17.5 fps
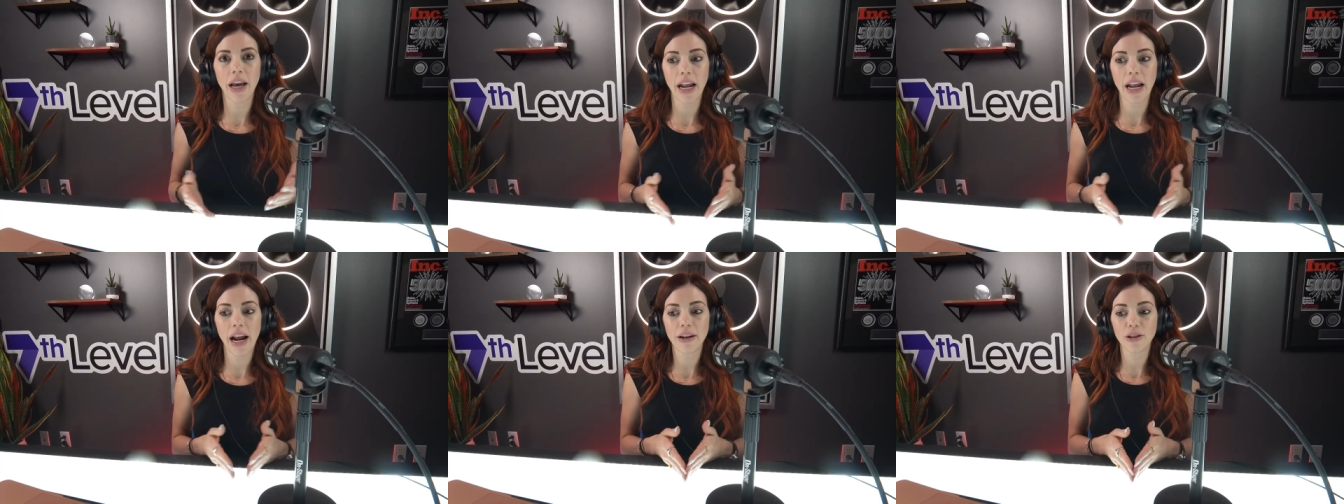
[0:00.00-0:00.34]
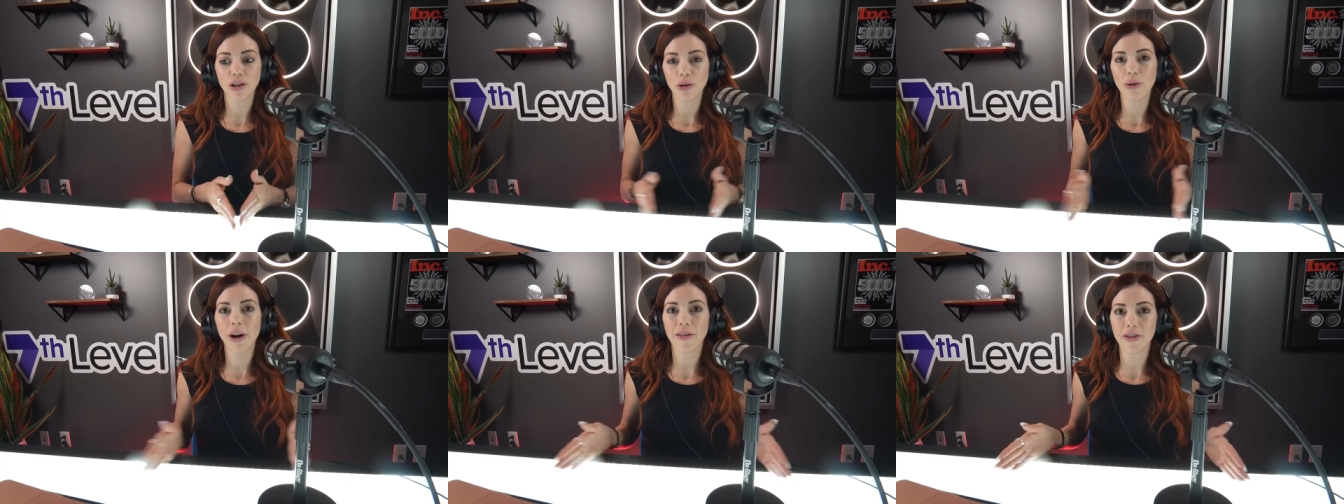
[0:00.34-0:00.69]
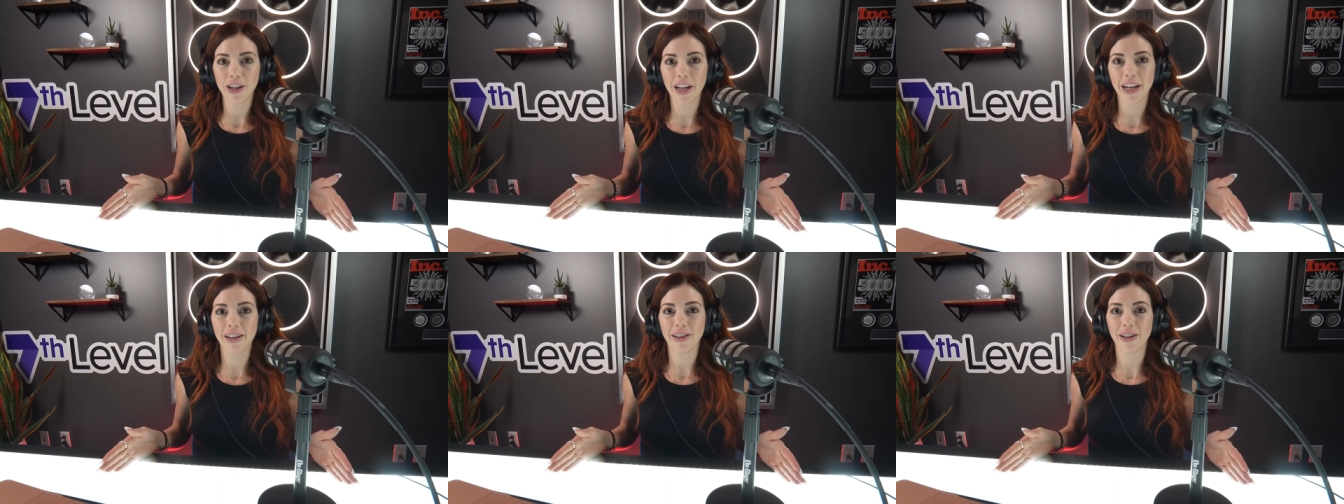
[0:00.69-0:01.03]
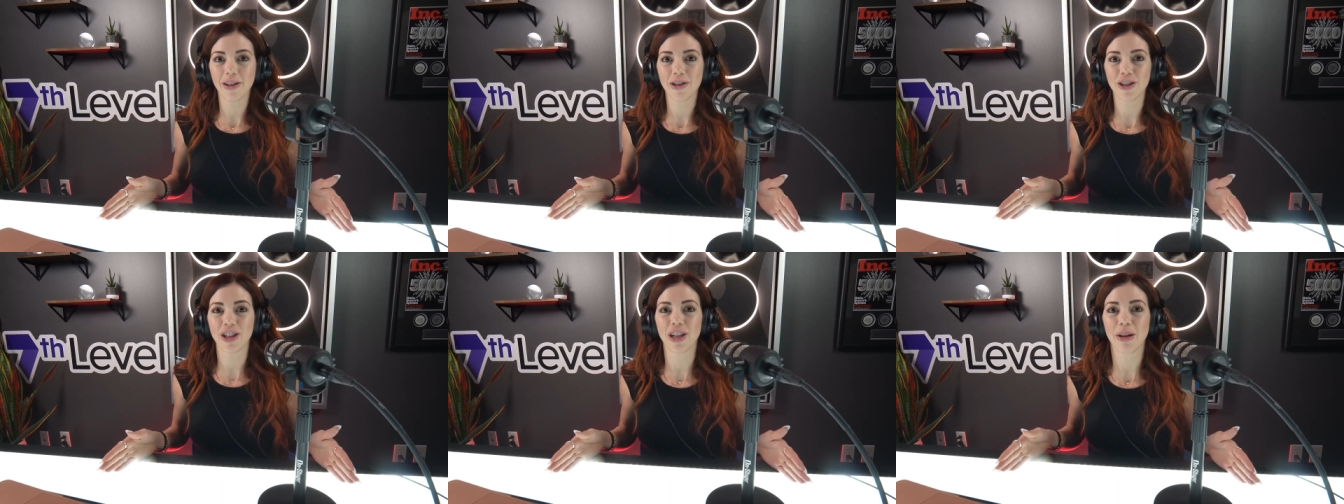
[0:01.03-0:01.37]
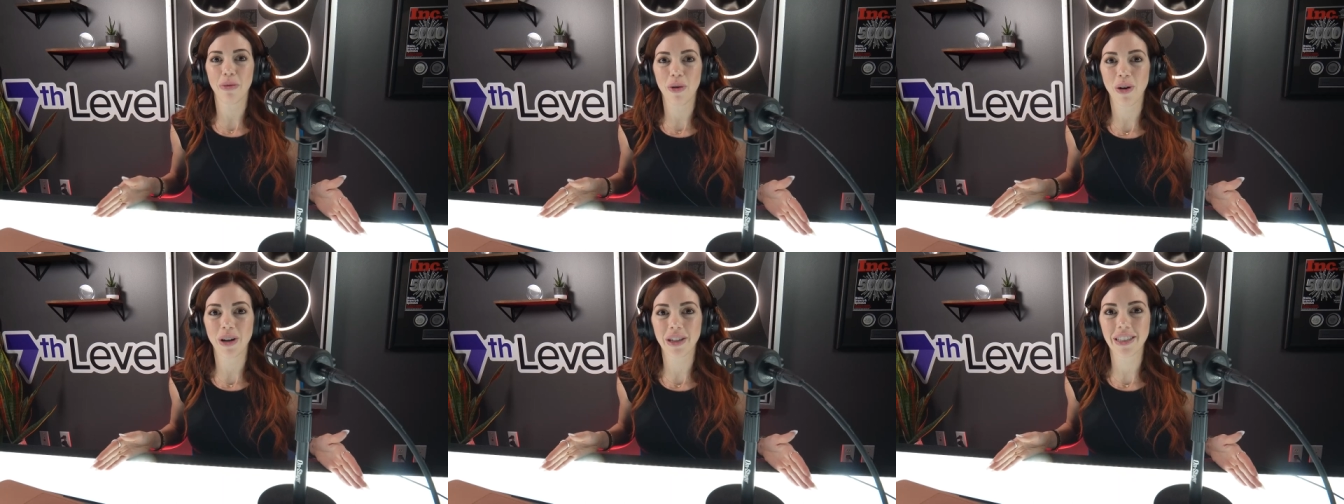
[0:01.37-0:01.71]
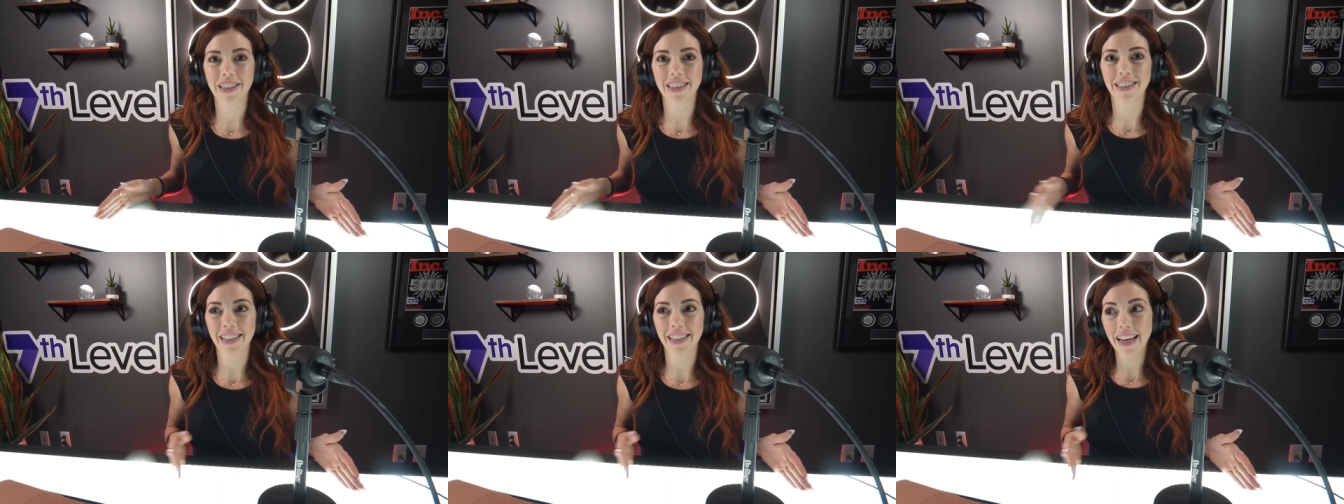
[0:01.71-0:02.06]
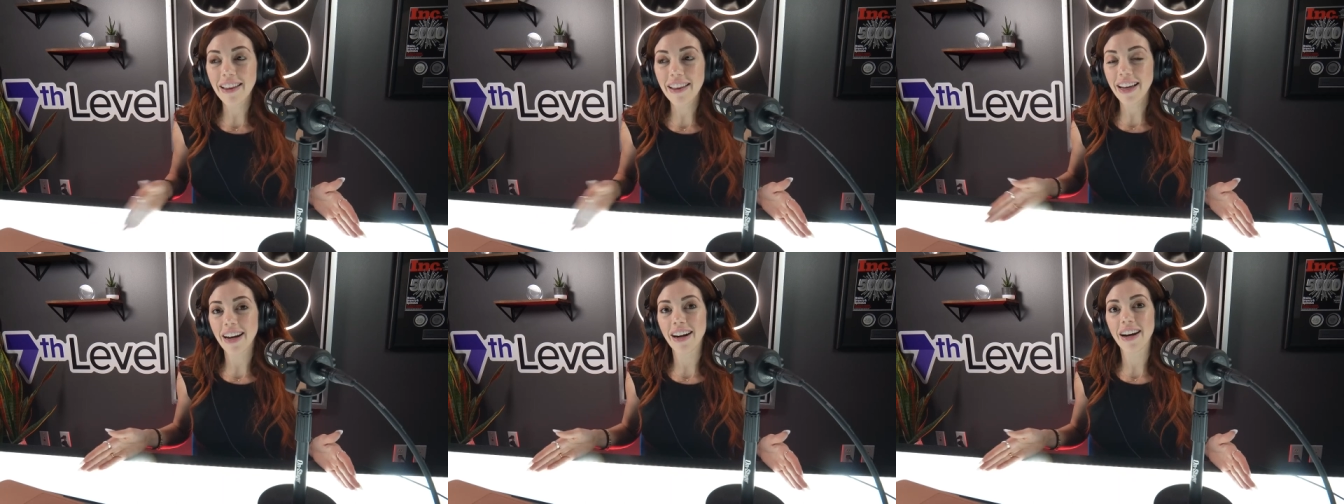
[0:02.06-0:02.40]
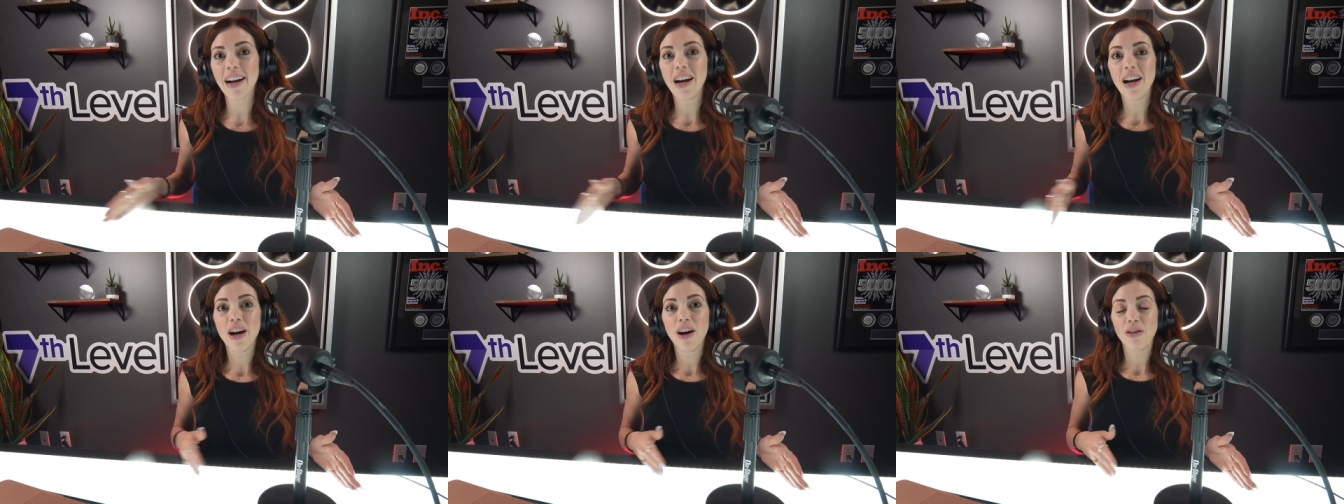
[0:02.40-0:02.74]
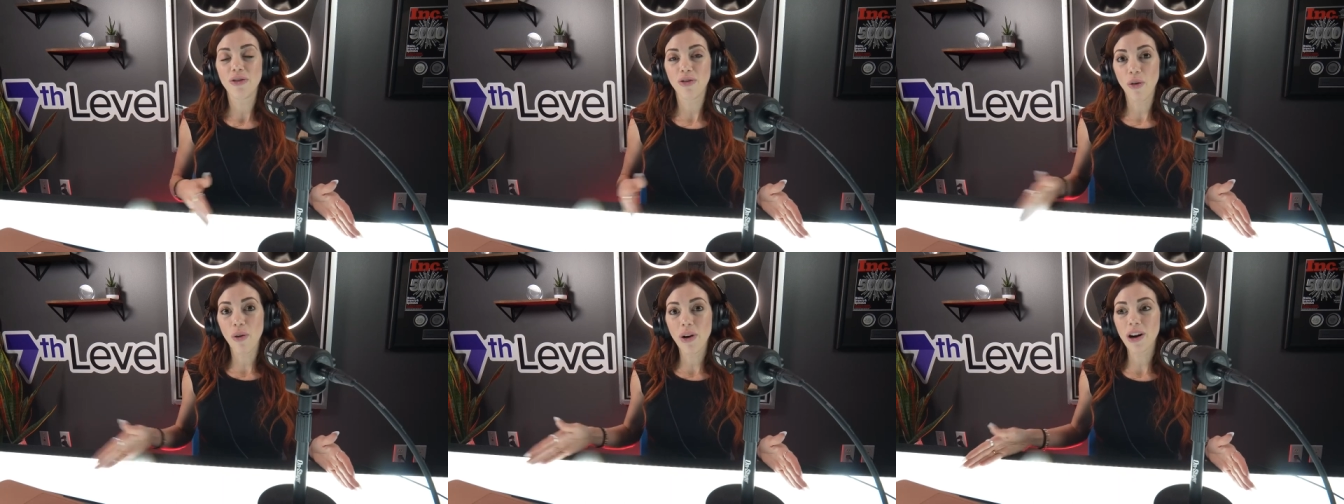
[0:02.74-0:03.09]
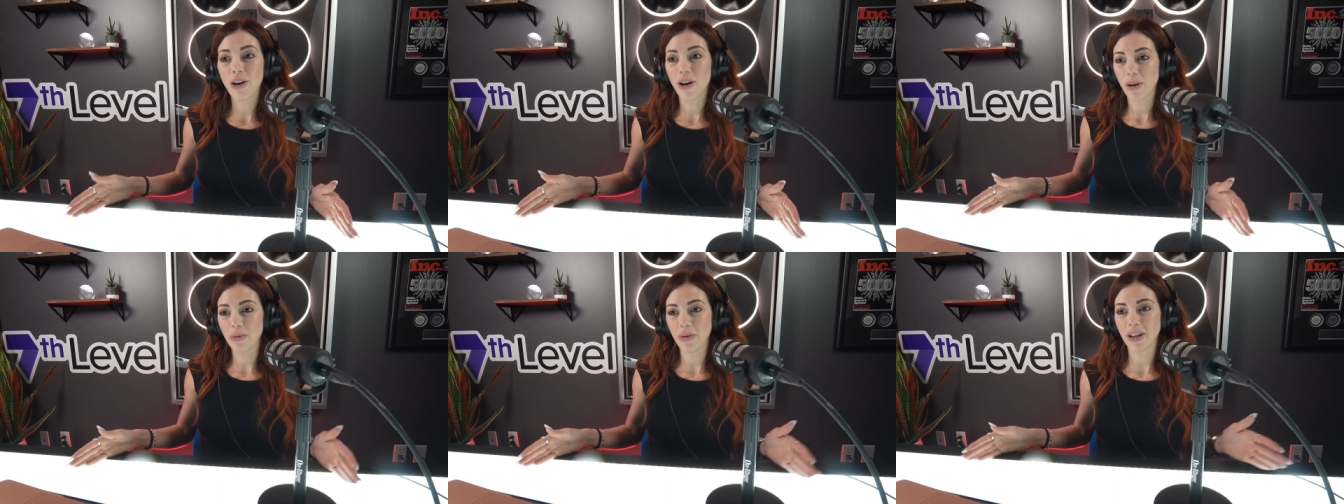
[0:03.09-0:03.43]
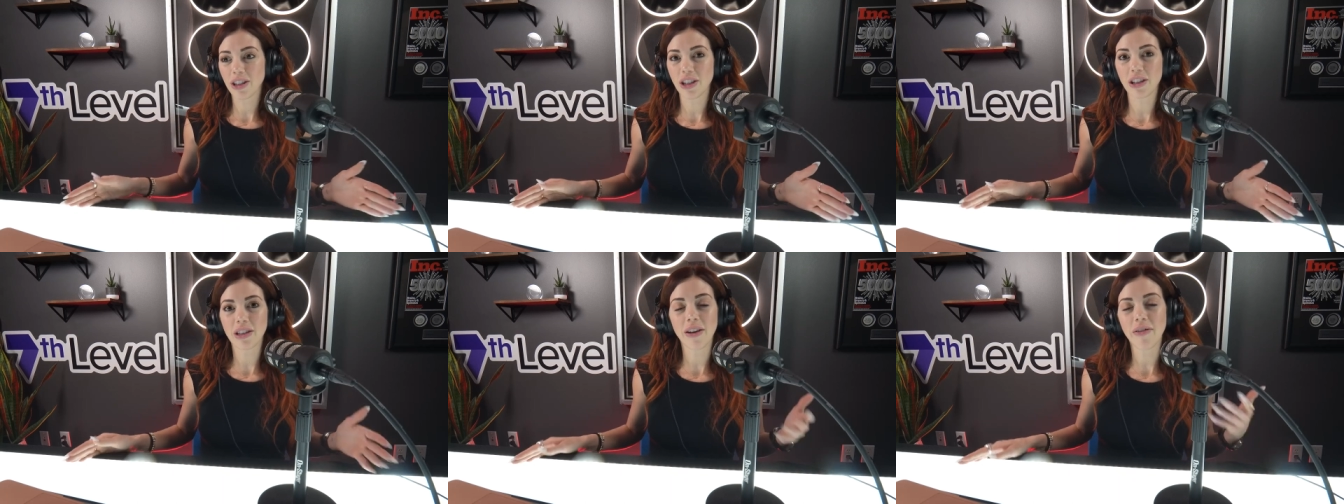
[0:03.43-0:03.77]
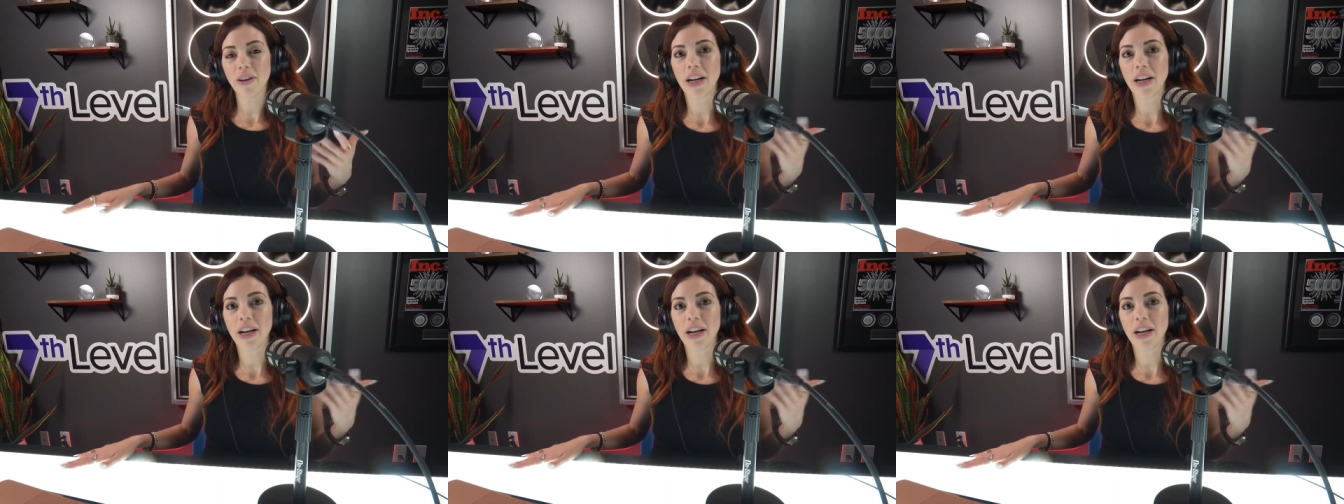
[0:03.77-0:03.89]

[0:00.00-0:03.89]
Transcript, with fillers: And I do have to take leadership courses in there for corporation stuff.